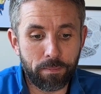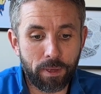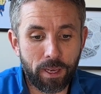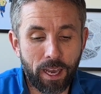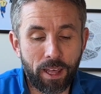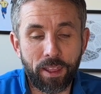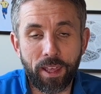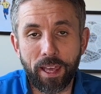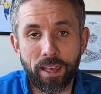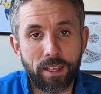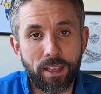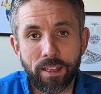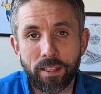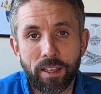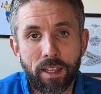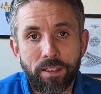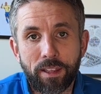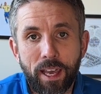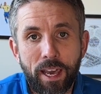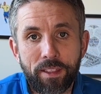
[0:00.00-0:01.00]
Are
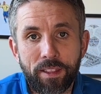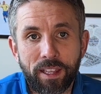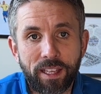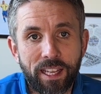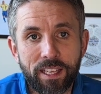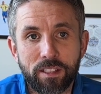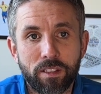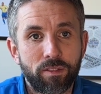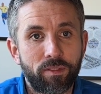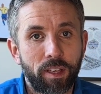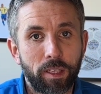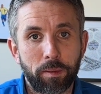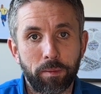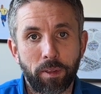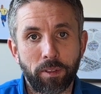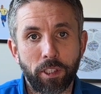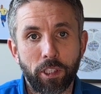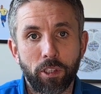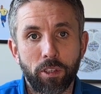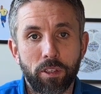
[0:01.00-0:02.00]
they less developed
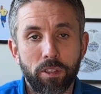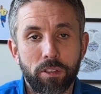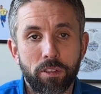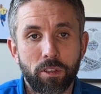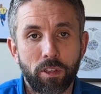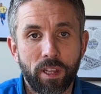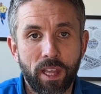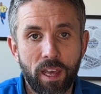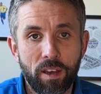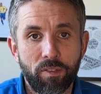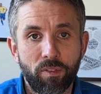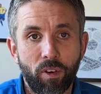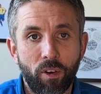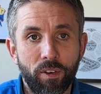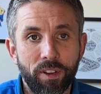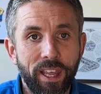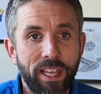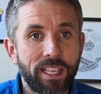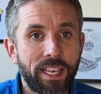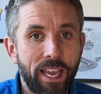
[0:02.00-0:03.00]
than the others? So therefore, are
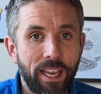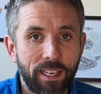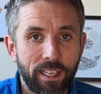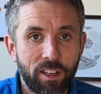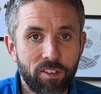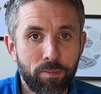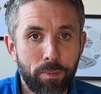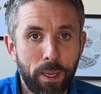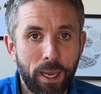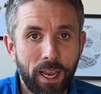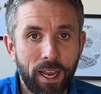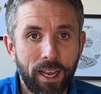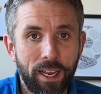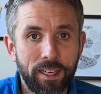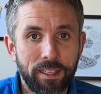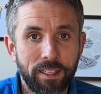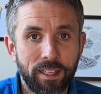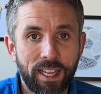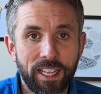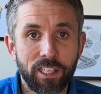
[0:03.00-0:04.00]
they getting left
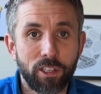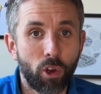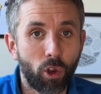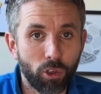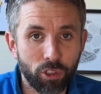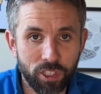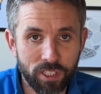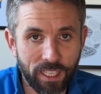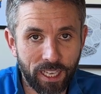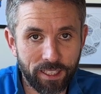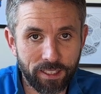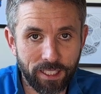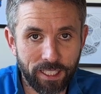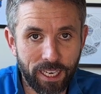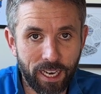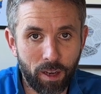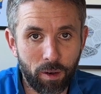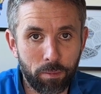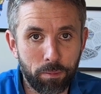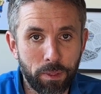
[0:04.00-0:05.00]
behind? Are they not standing
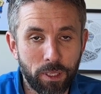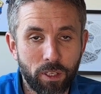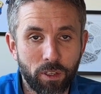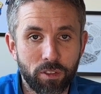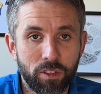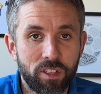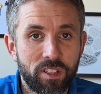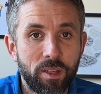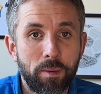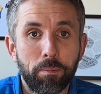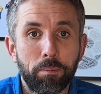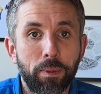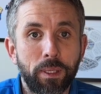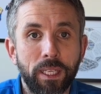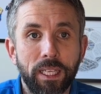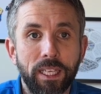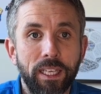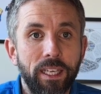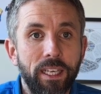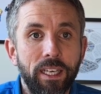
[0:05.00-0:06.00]
out because
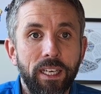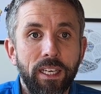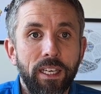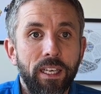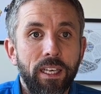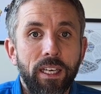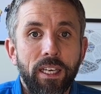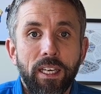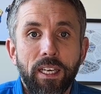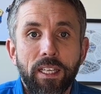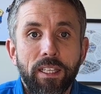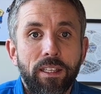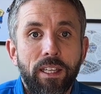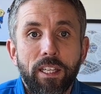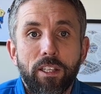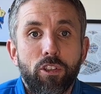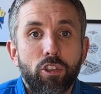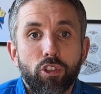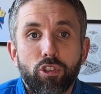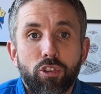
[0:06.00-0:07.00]
simply they
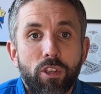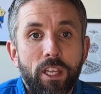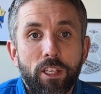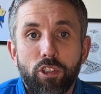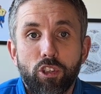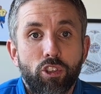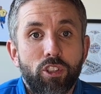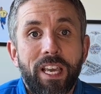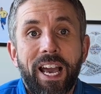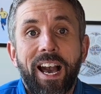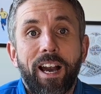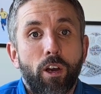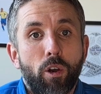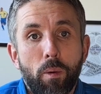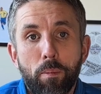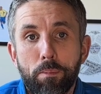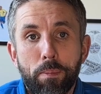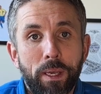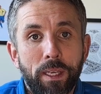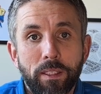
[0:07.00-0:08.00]
just can't
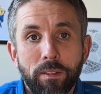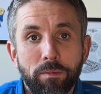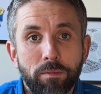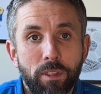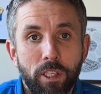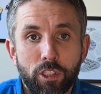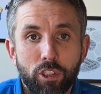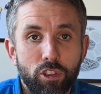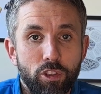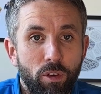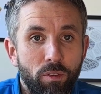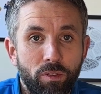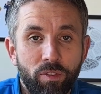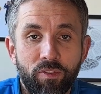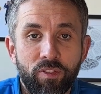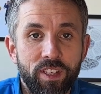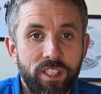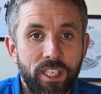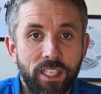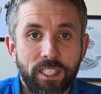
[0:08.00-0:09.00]
compete? They're just not
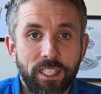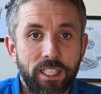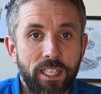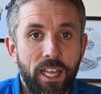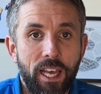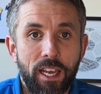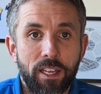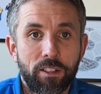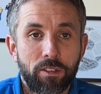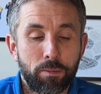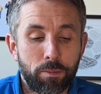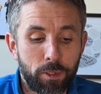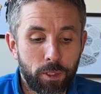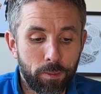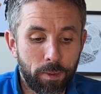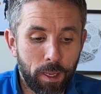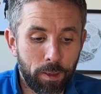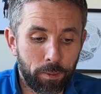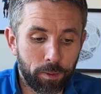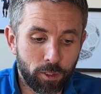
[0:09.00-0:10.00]
physically there to
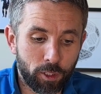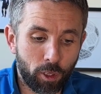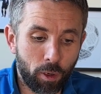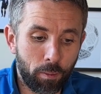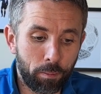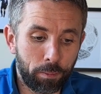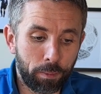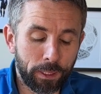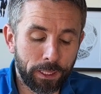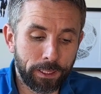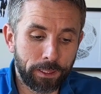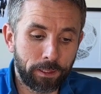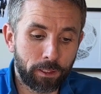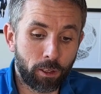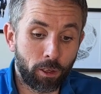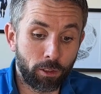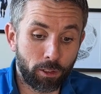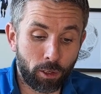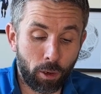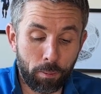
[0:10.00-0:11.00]
be able to
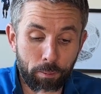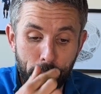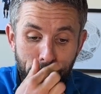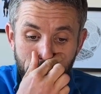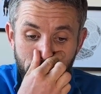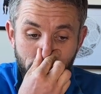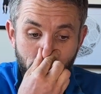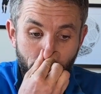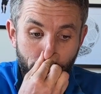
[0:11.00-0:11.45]
compete.